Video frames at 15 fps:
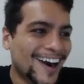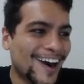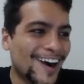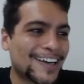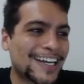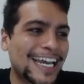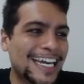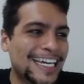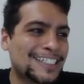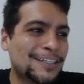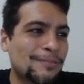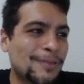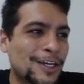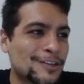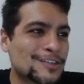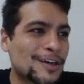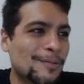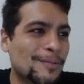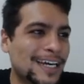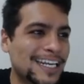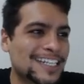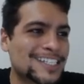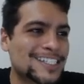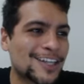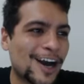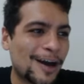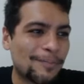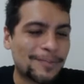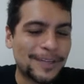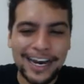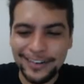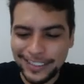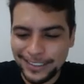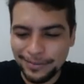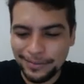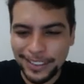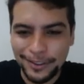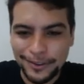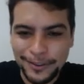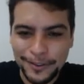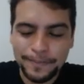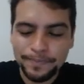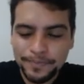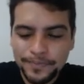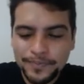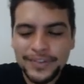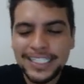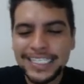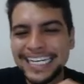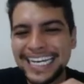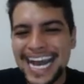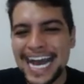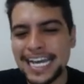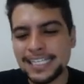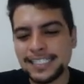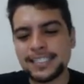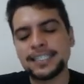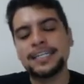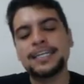okay, Edmilson, I'm gonna stop now, Edmilson. Guys,